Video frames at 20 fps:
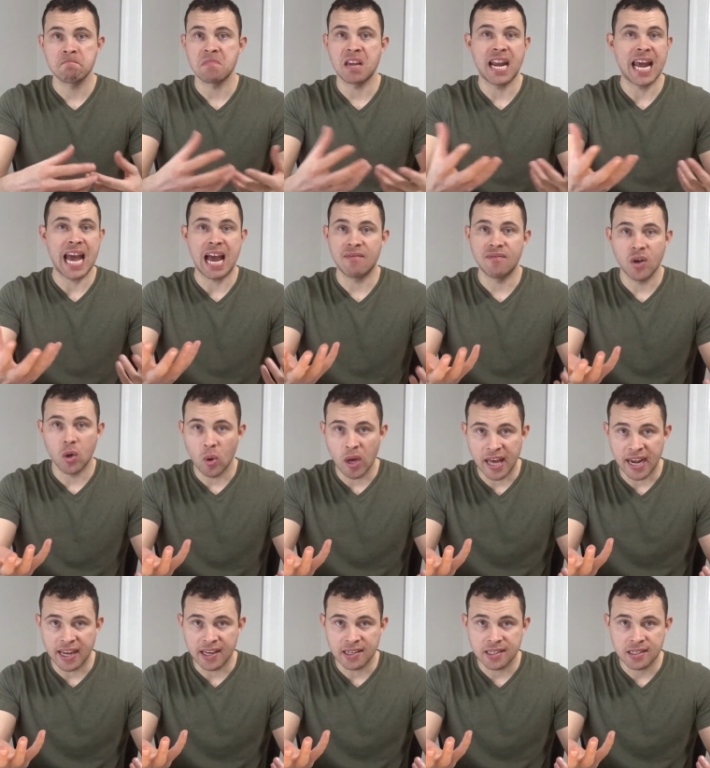and have no
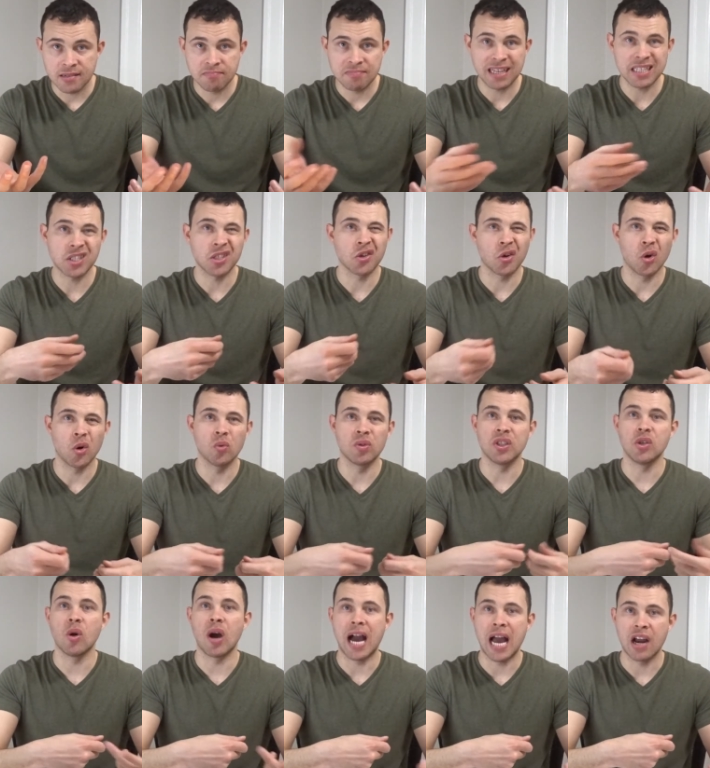headaches. That's the goal when
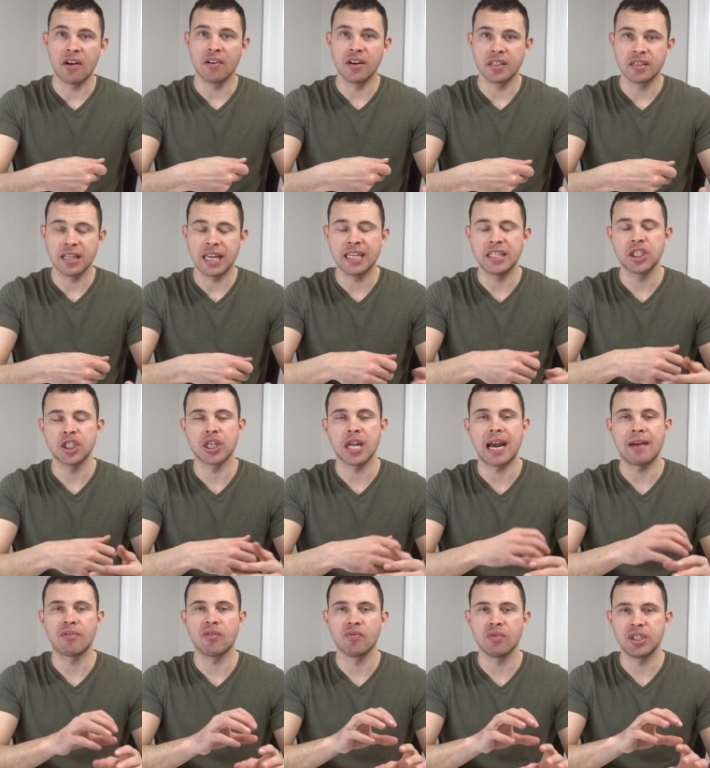you hire it. They just
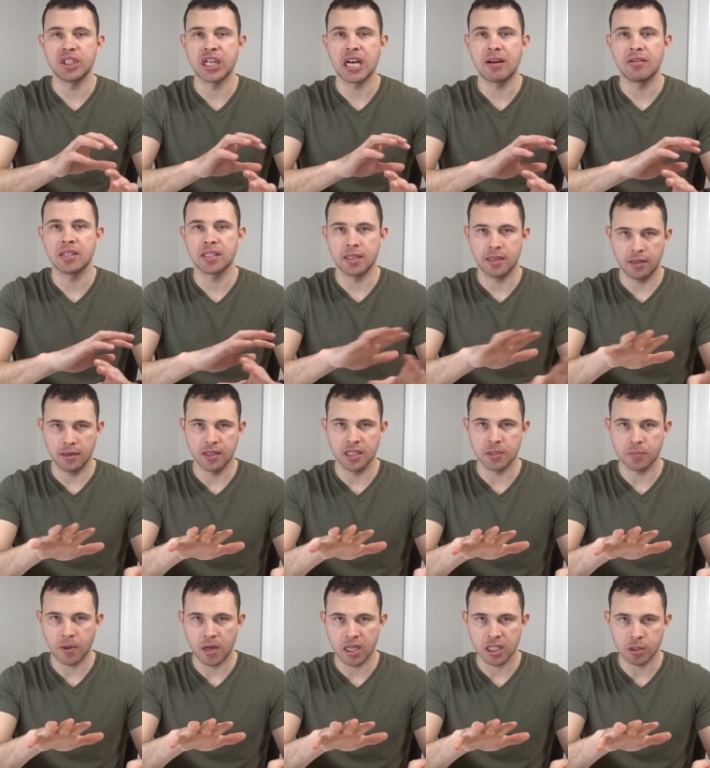have to reach out as little as
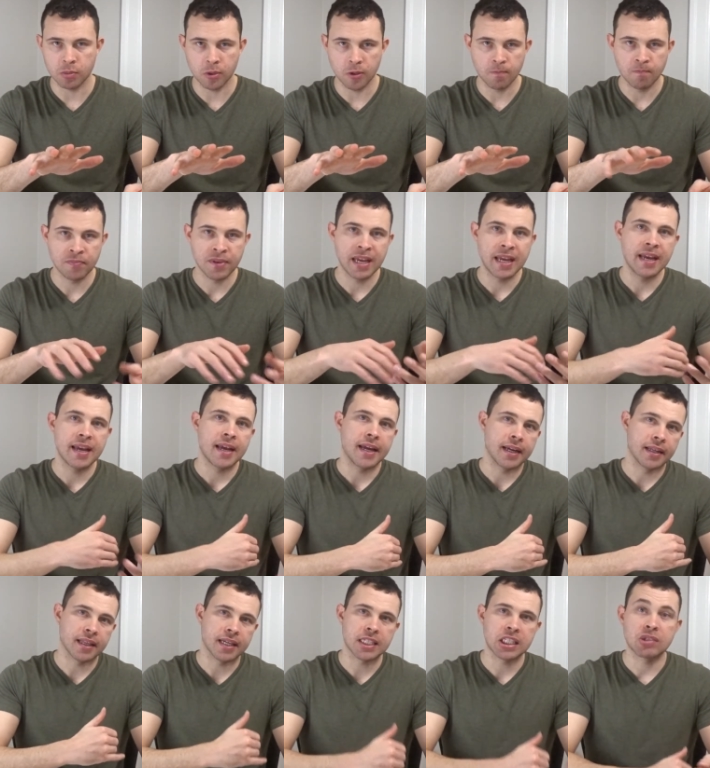possible.
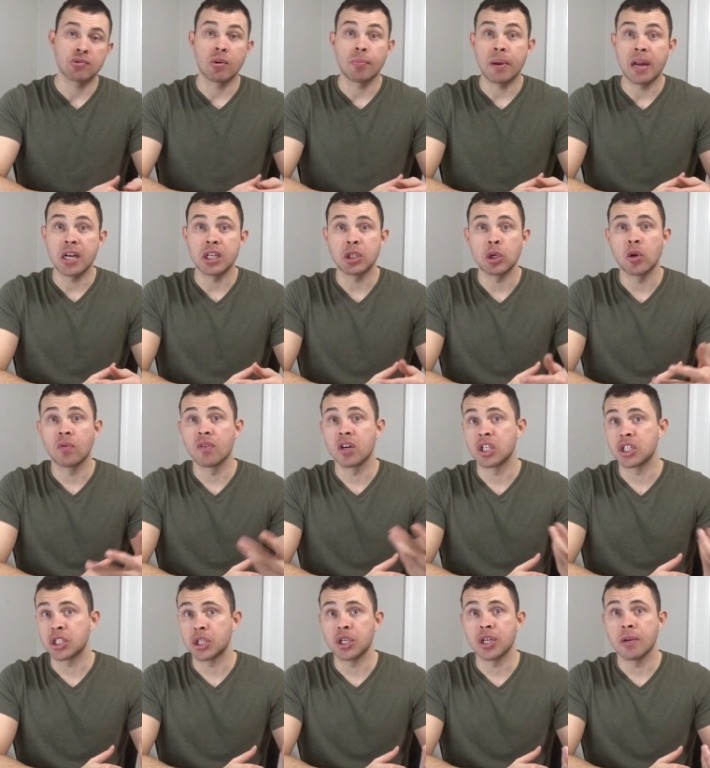Unless the repairs are over a
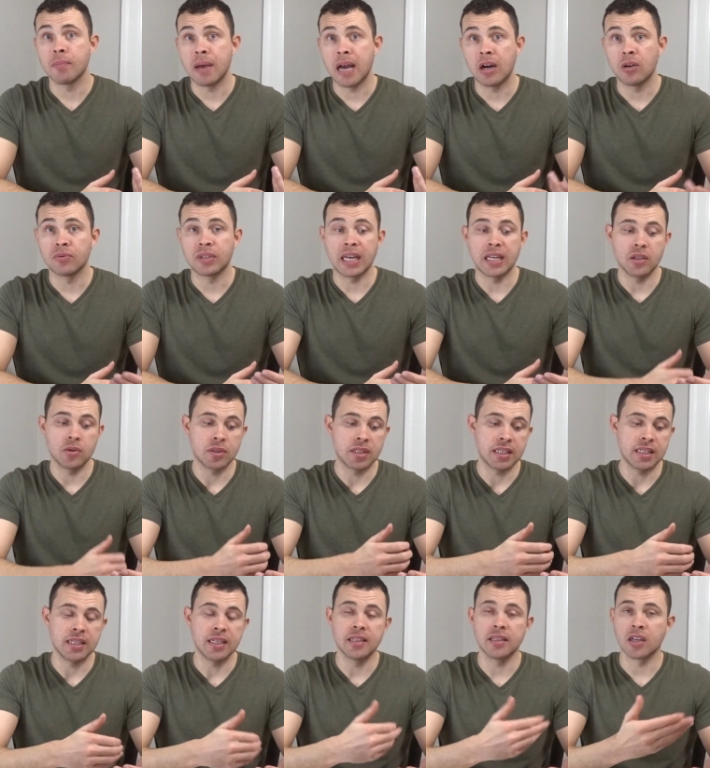certain amount that you
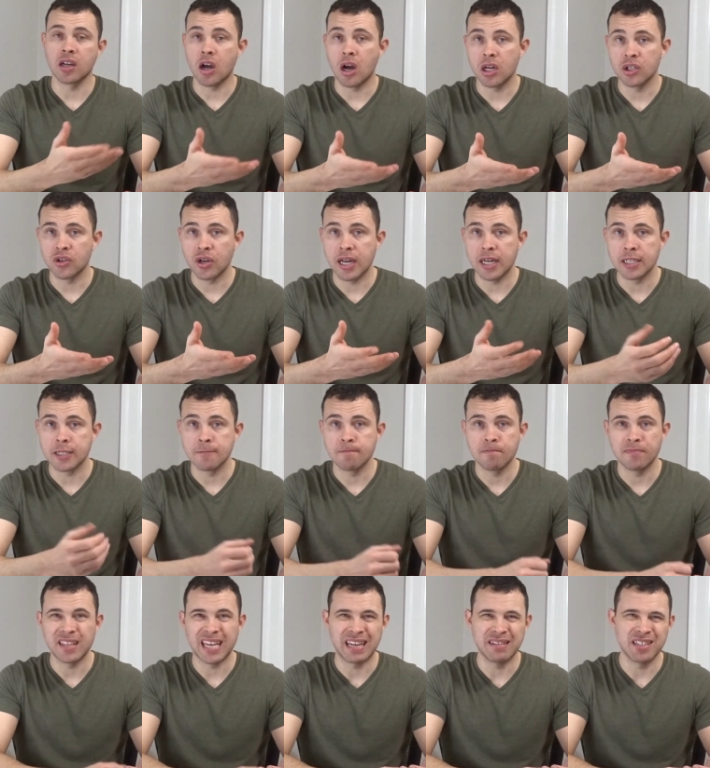see in the contract,
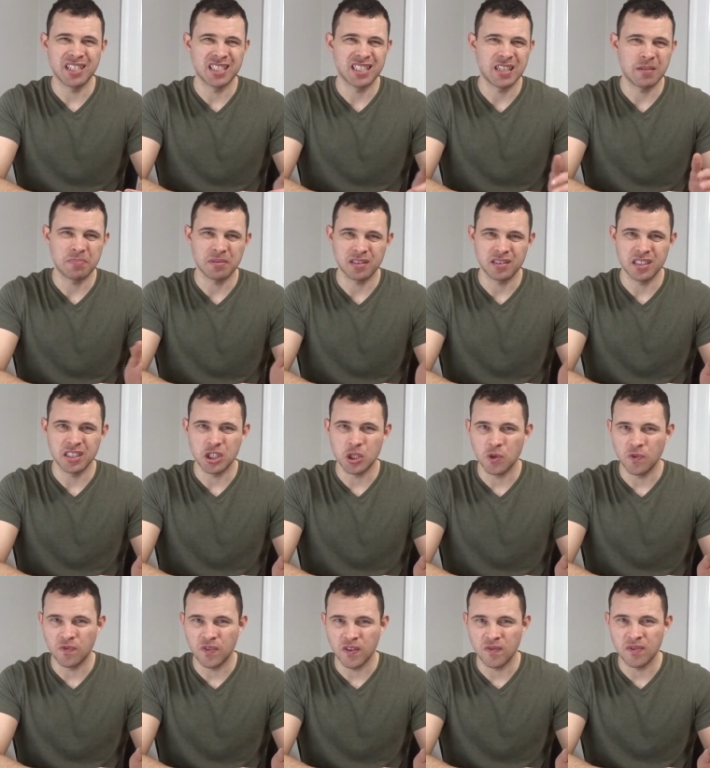it's typically
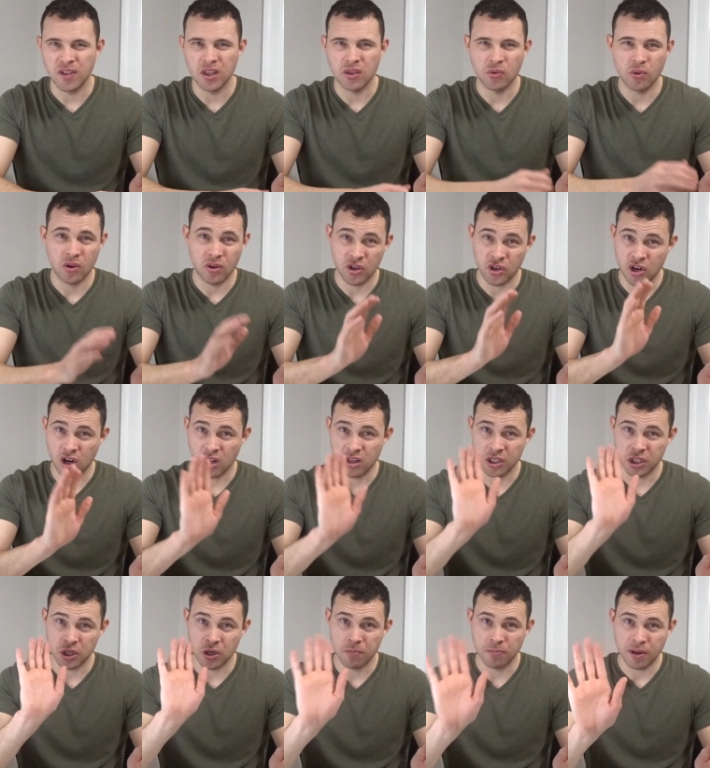two hundred fifty dollars, three hundred
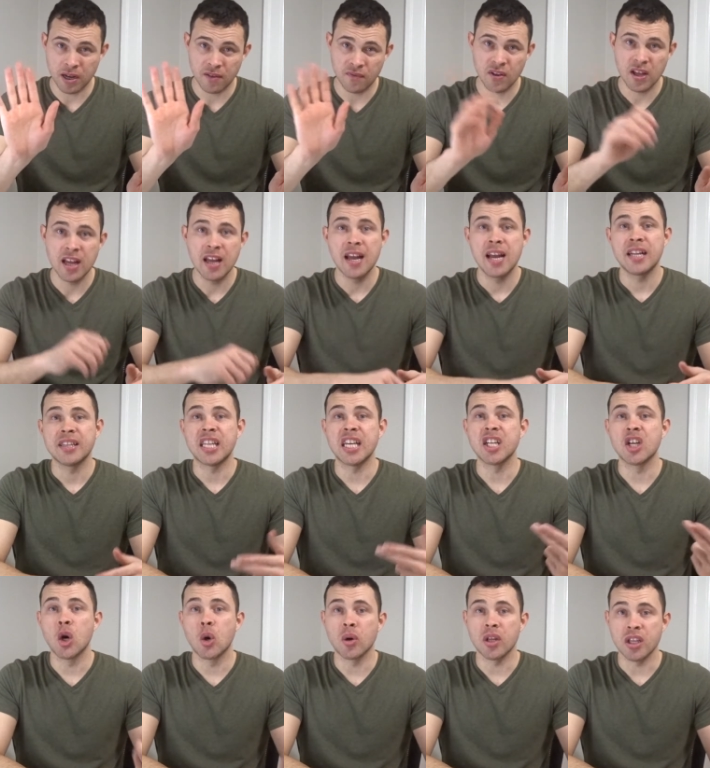dollars or above. They
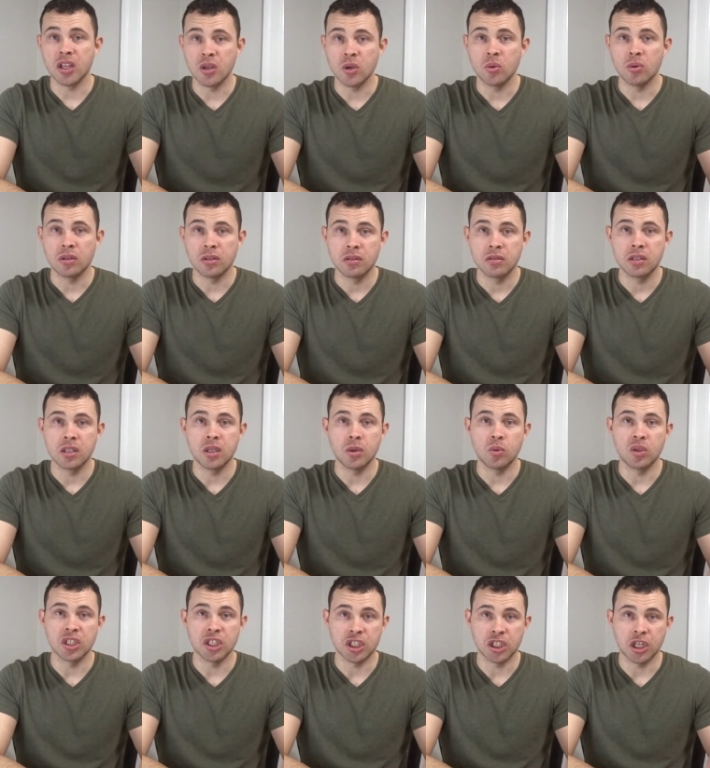go to you
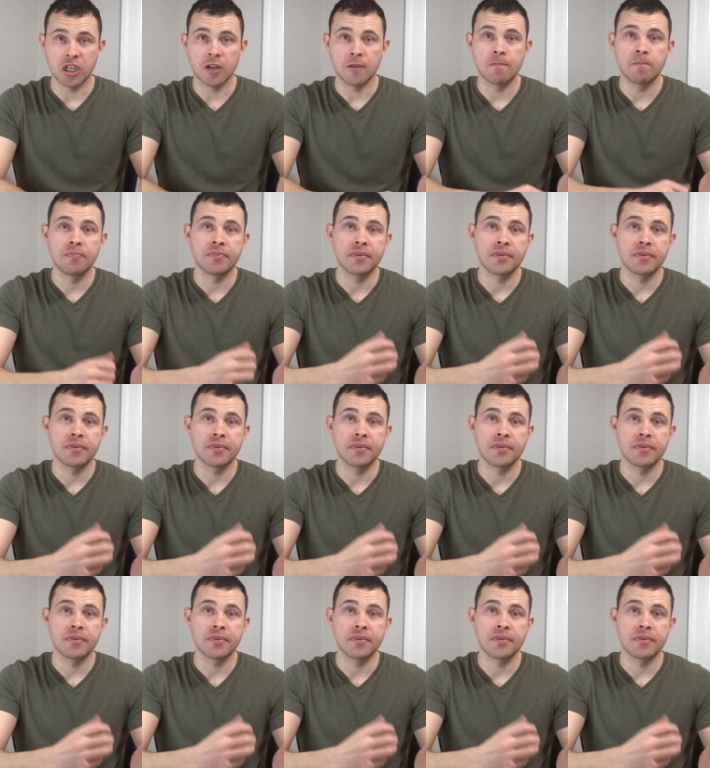to ensure,